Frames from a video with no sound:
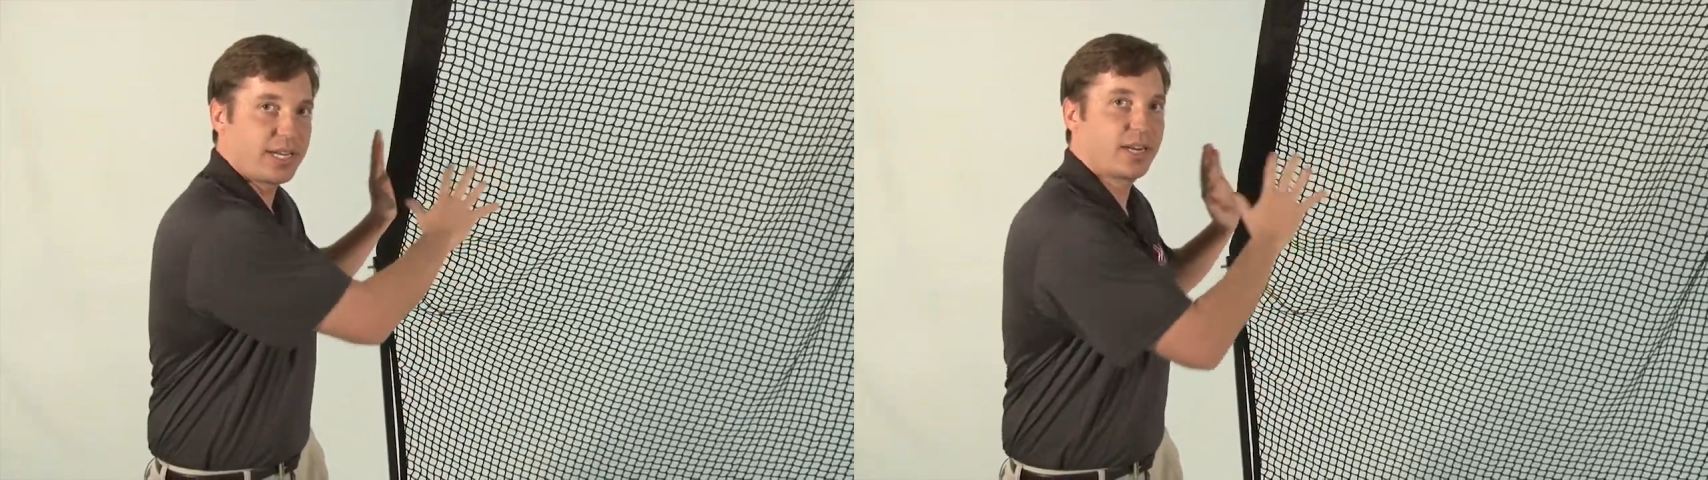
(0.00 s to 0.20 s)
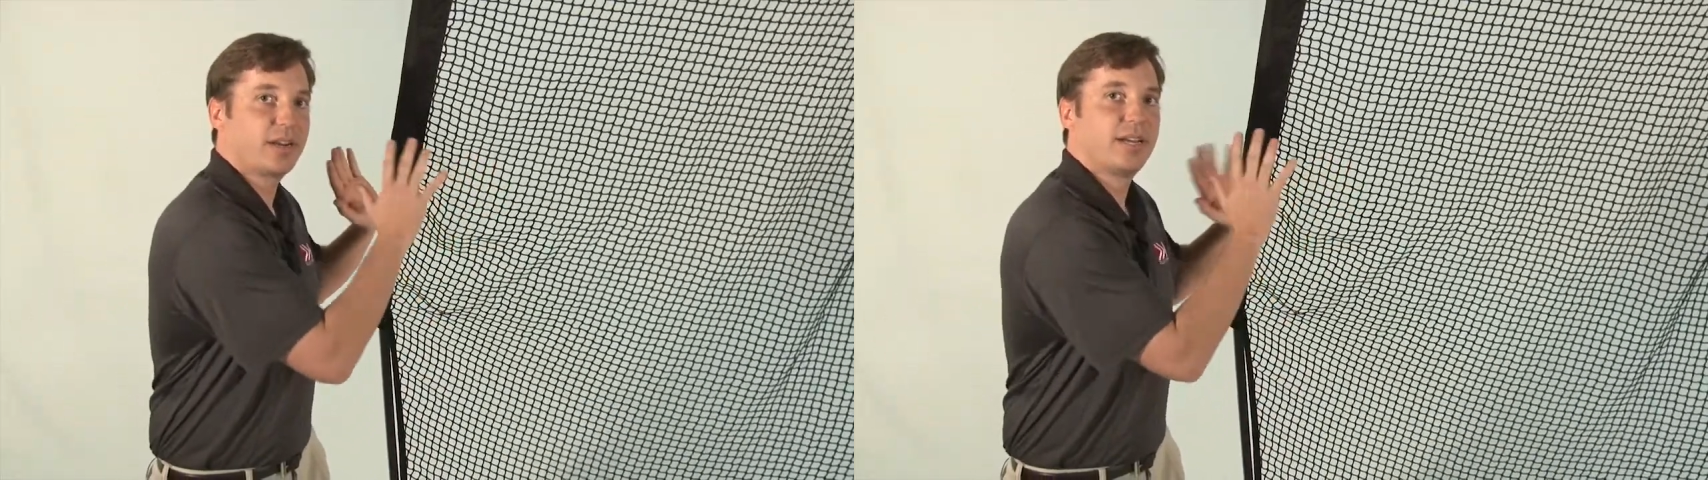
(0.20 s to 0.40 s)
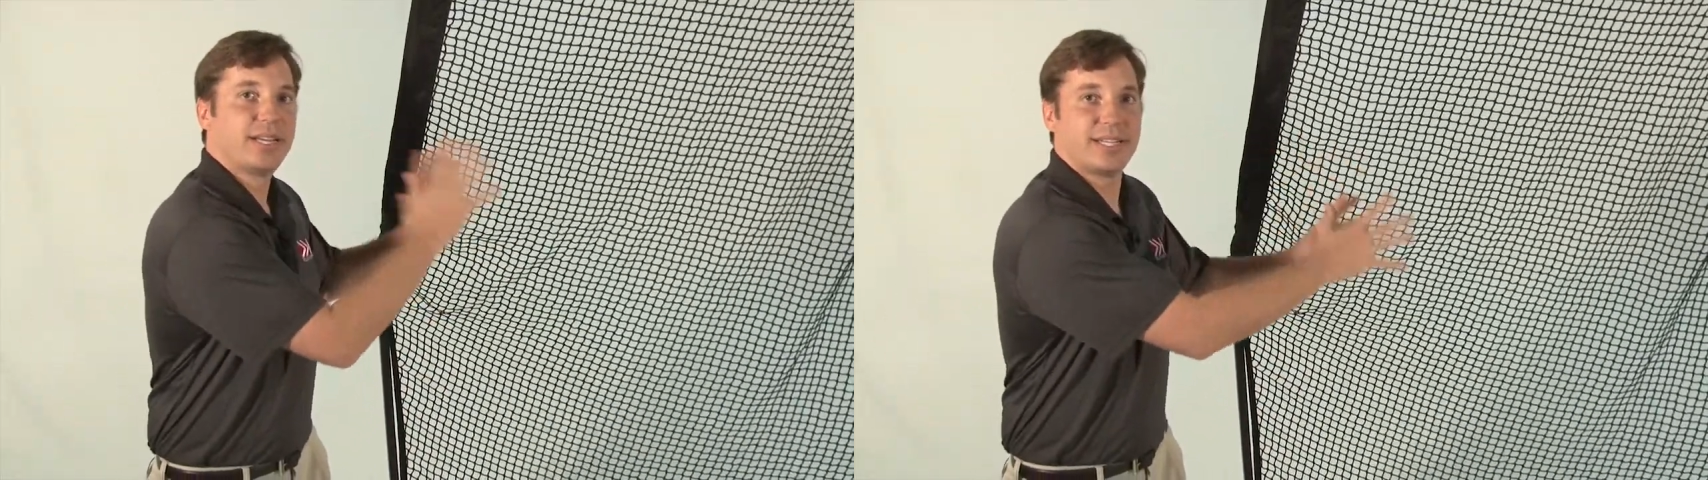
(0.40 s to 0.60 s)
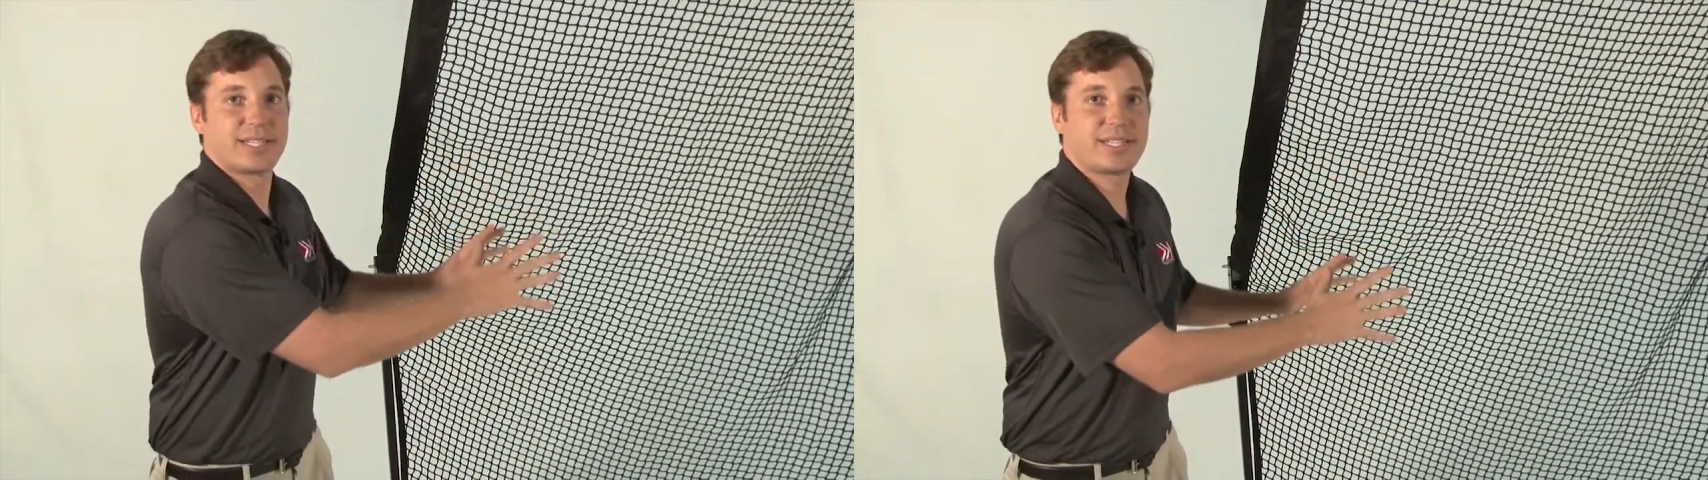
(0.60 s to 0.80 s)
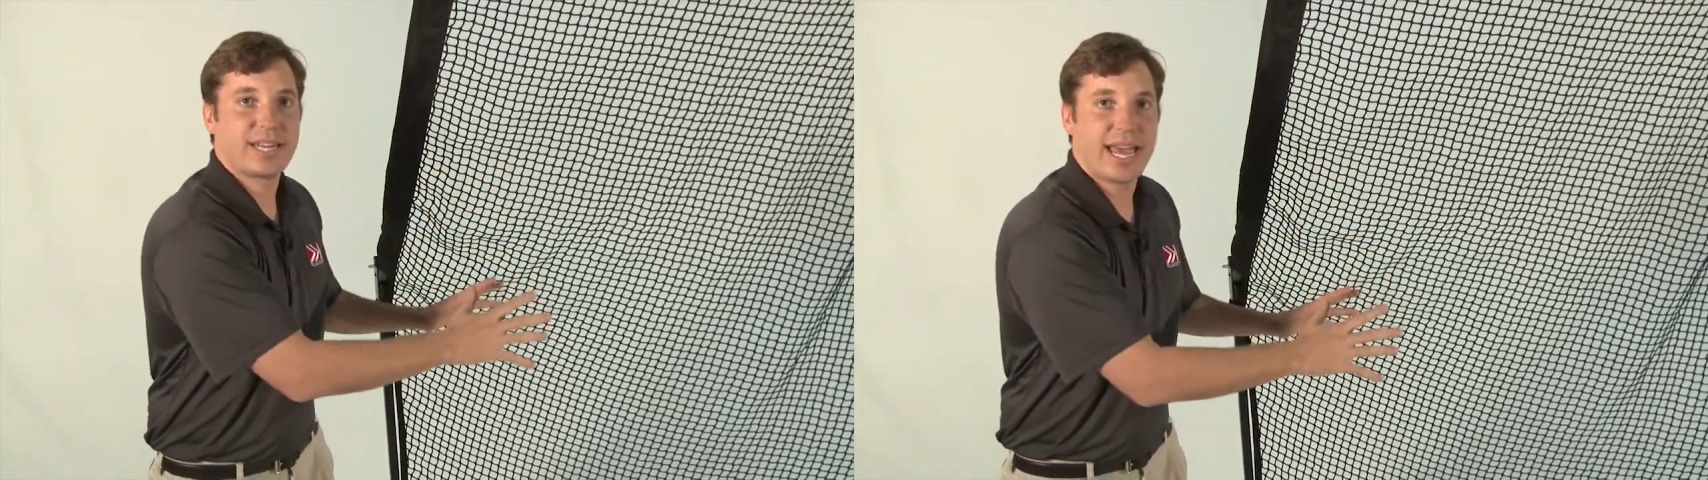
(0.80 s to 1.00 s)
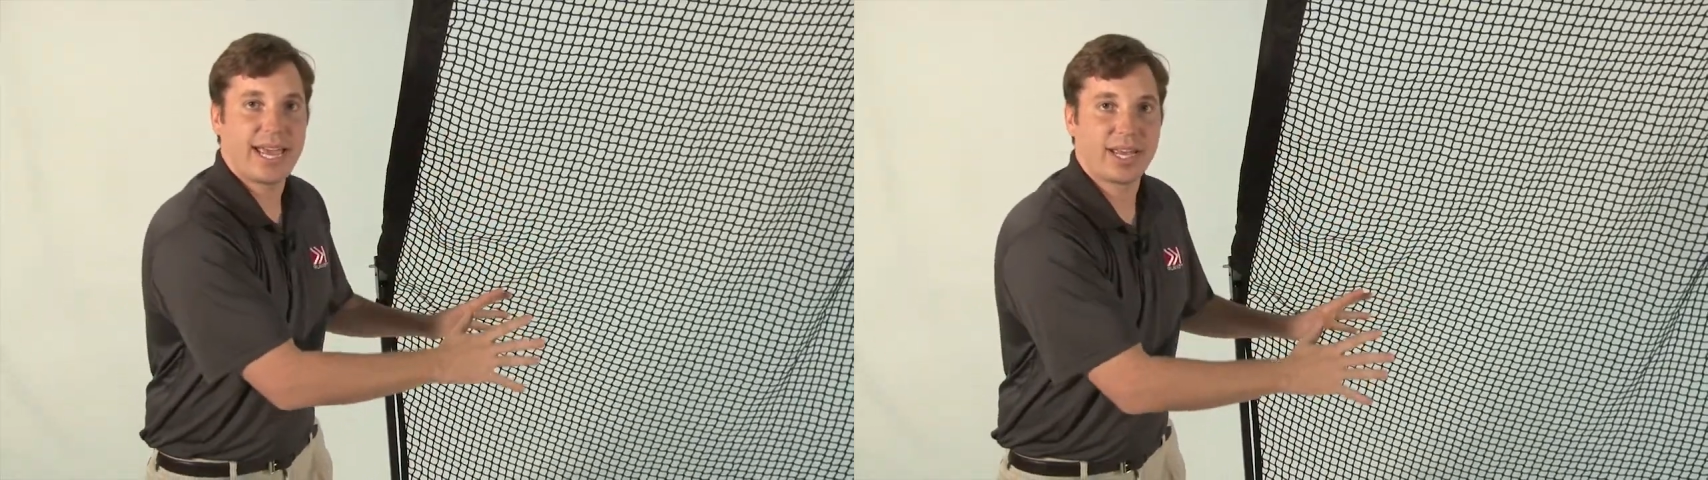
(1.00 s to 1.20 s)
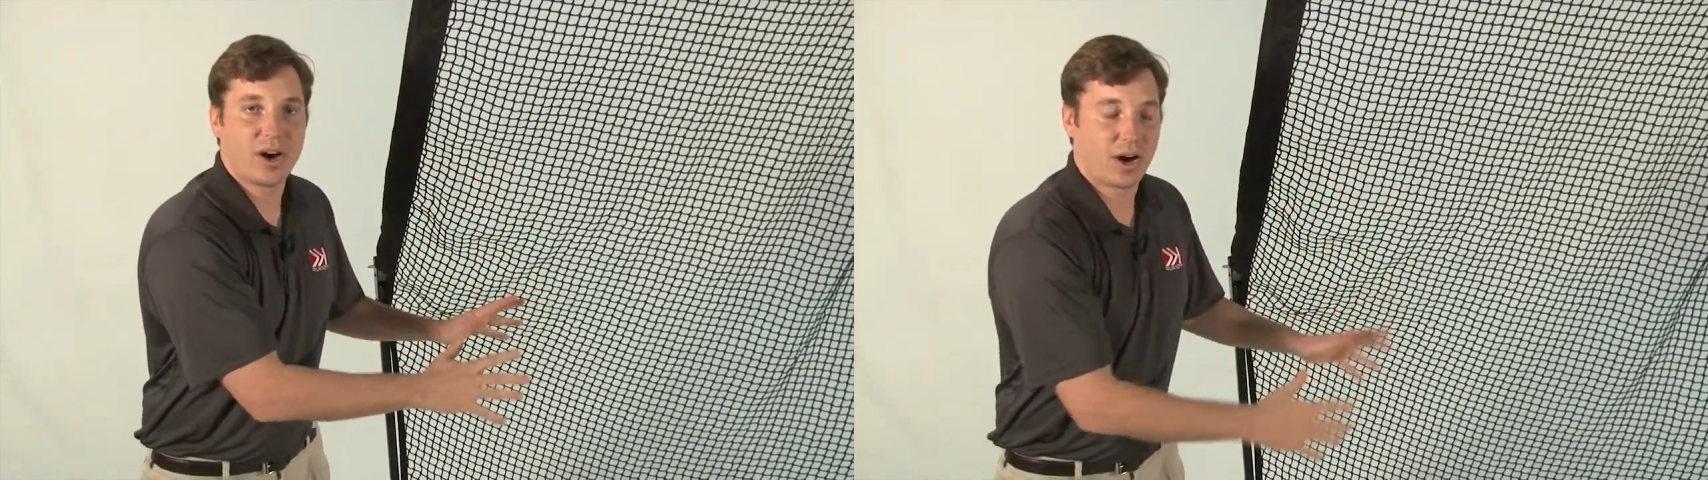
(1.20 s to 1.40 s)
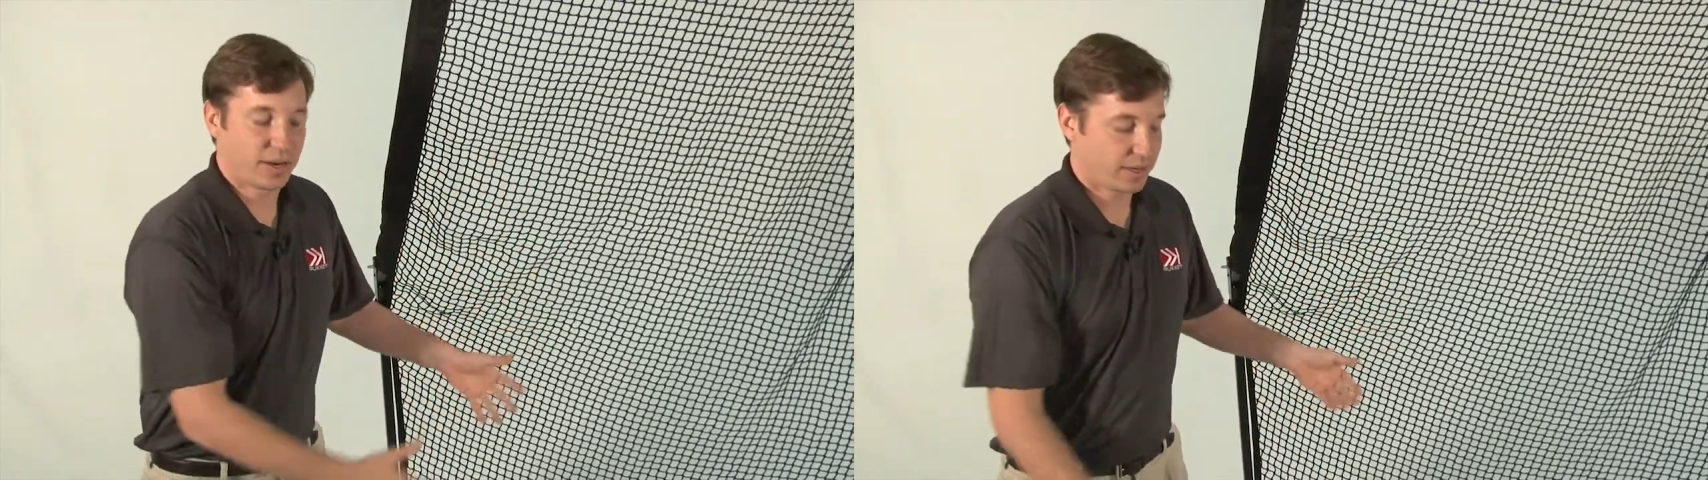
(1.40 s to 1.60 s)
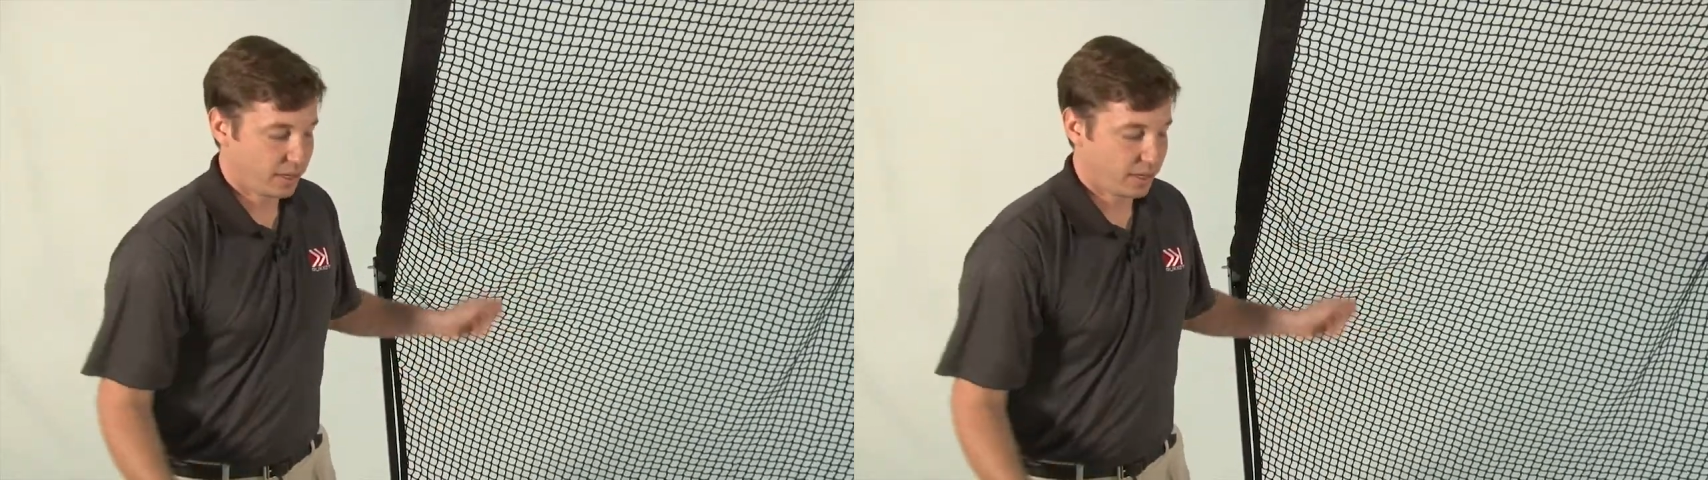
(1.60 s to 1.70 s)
here, it's staying on.